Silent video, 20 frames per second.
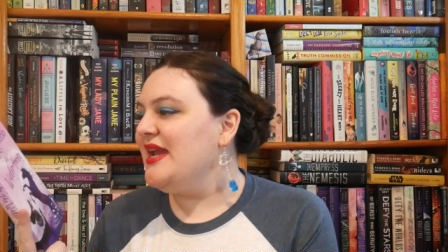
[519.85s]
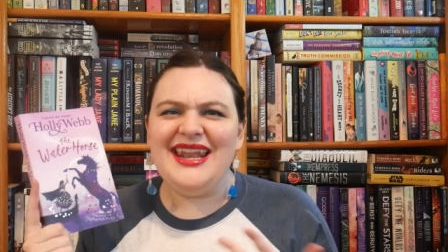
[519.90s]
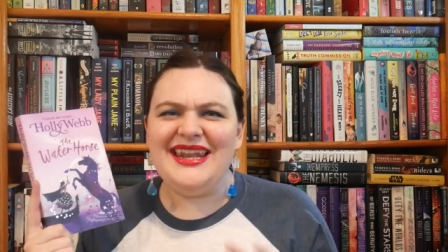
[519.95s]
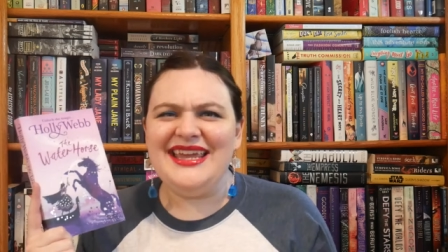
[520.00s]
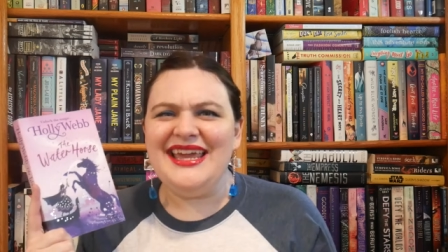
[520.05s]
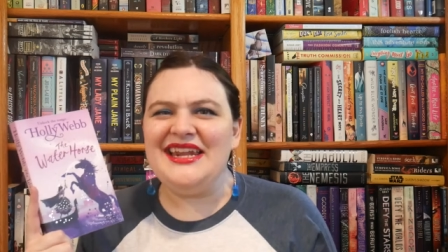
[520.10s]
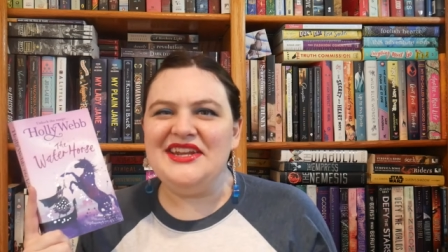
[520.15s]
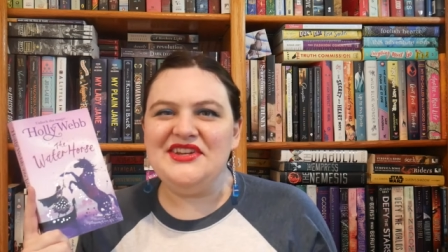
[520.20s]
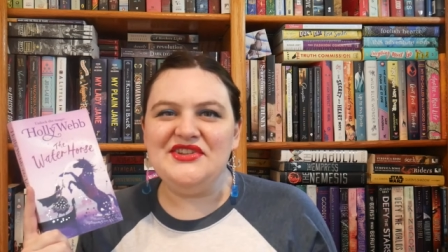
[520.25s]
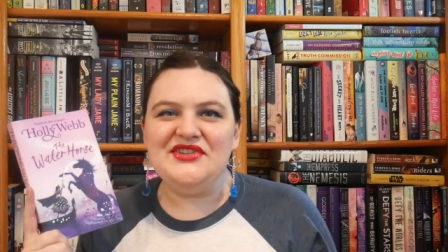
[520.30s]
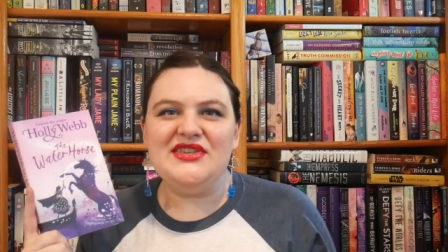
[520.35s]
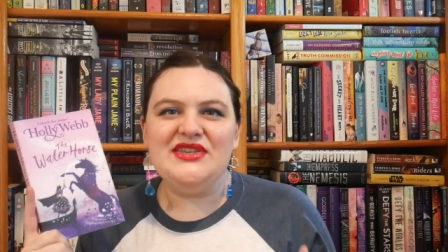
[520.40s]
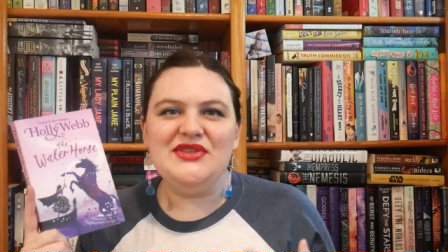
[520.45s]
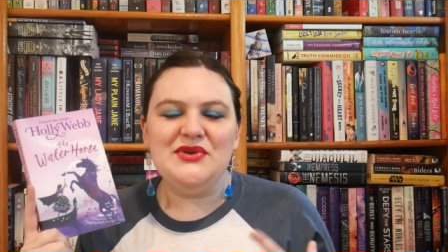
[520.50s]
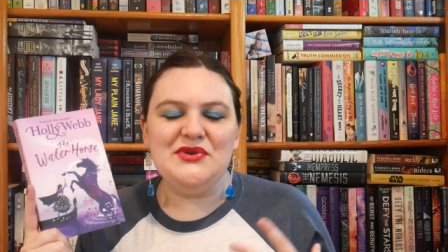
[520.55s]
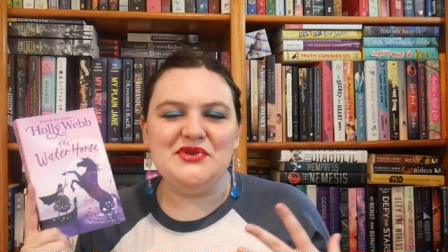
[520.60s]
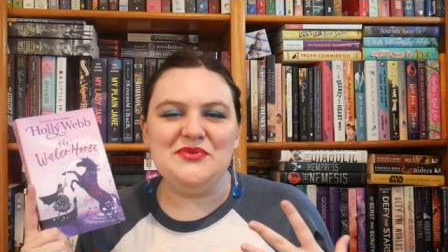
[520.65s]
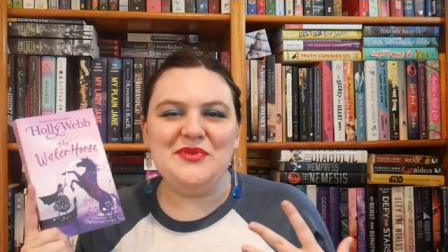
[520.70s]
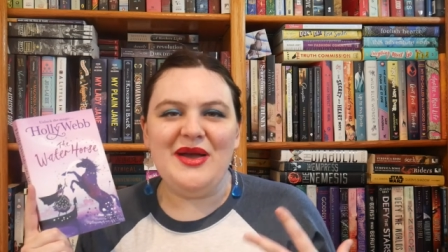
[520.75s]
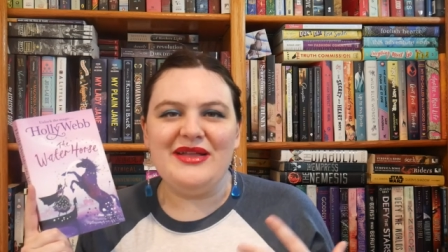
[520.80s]
And again, I just think
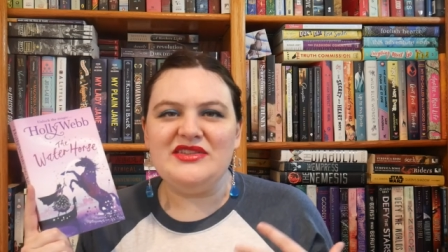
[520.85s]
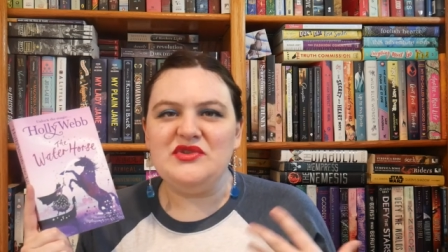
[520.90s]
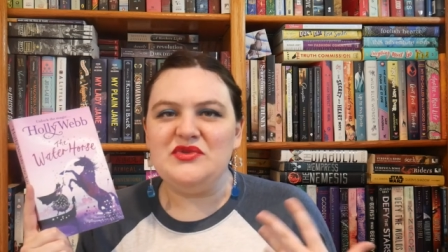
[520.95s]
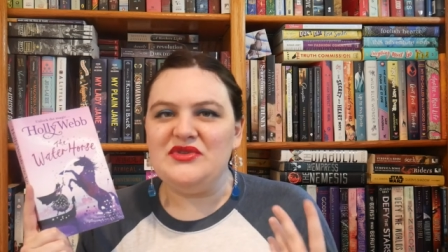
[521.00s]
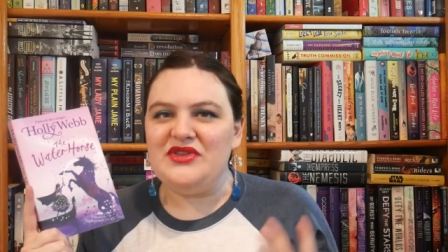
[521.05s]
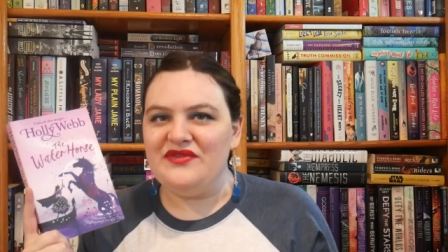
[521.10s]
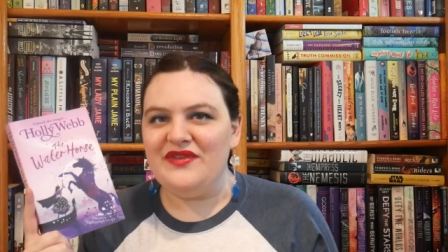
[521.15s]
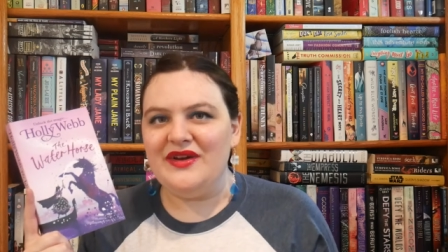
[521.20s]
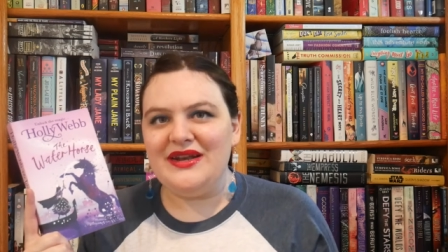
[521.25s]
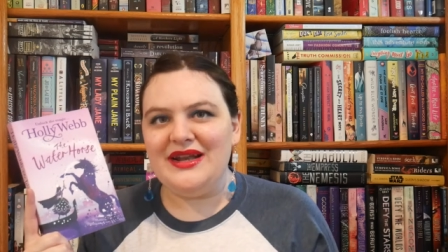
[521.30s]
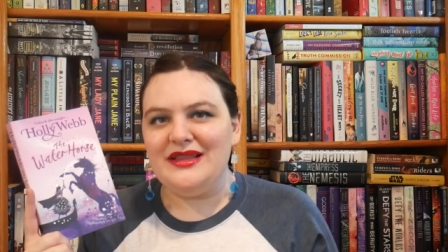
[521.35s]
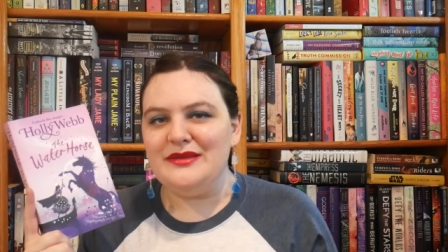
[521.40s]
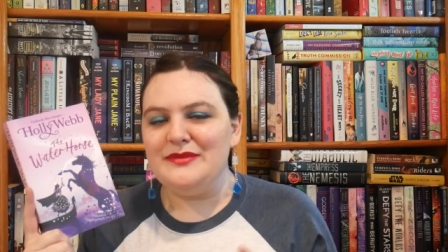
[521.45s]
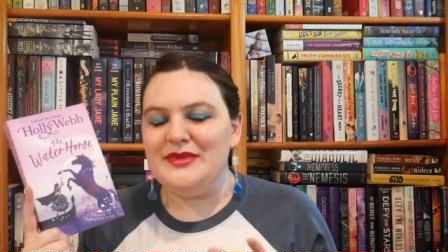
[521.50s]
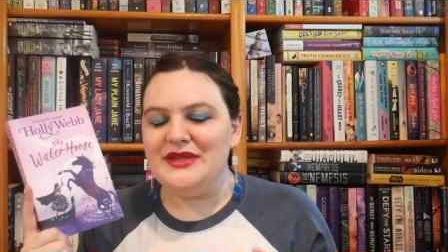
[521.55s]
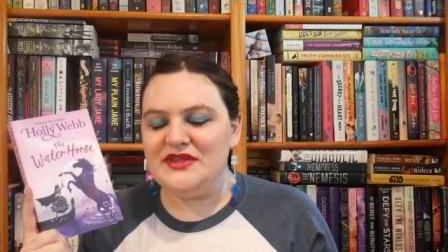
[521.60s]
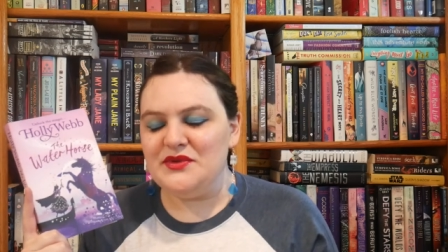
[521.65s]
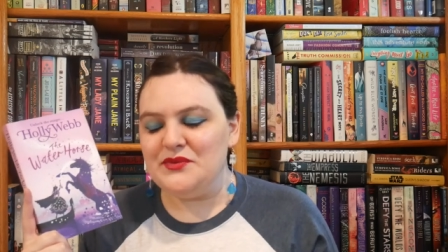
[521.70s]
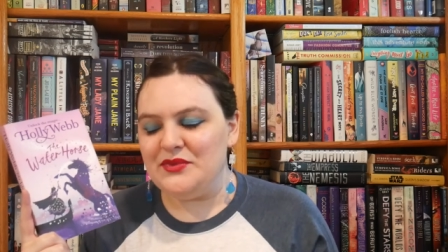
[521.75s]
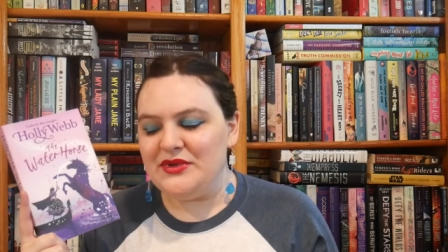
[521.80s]
those are balanced with the fun
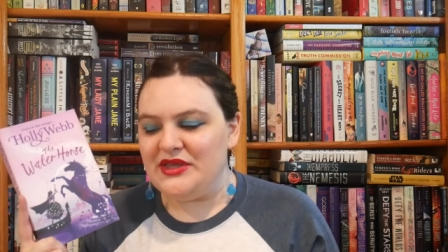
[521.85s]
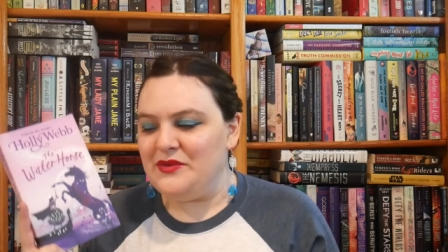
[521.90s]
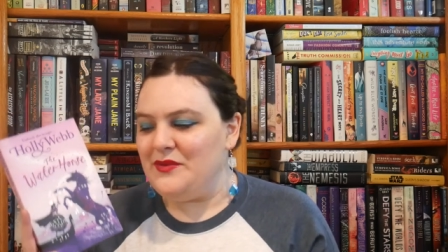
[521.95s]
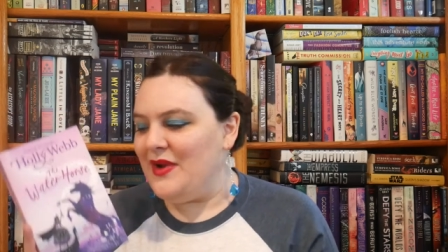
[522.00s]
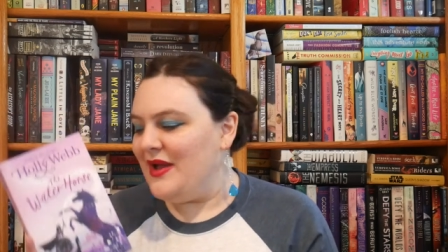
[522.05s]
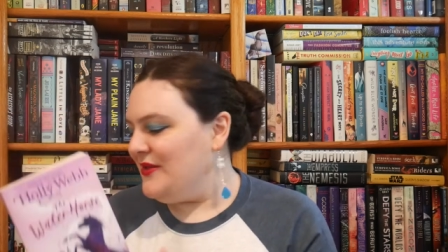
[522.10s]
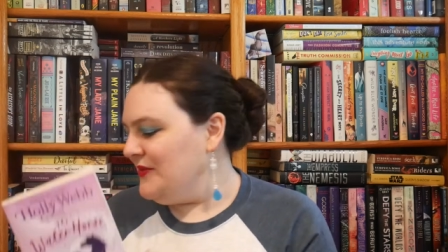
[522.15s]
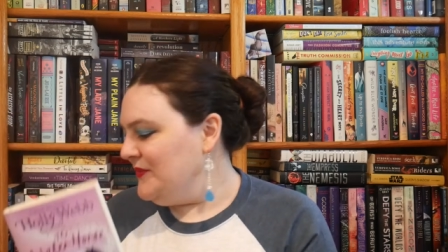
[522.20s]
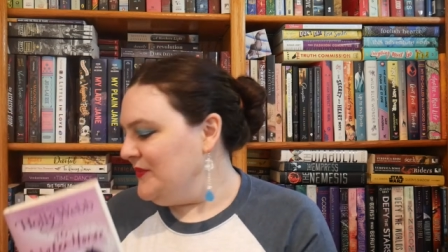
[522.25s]
elements really well.